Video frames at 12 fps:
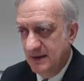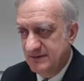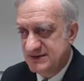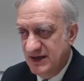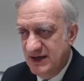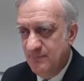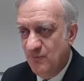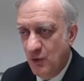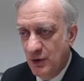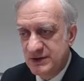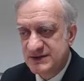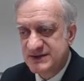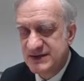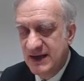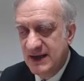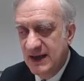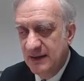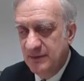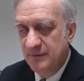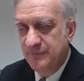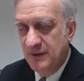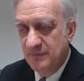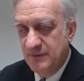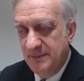The same works
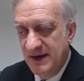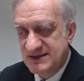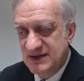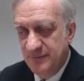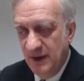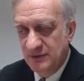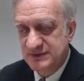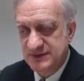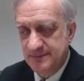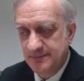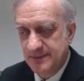with the passive house.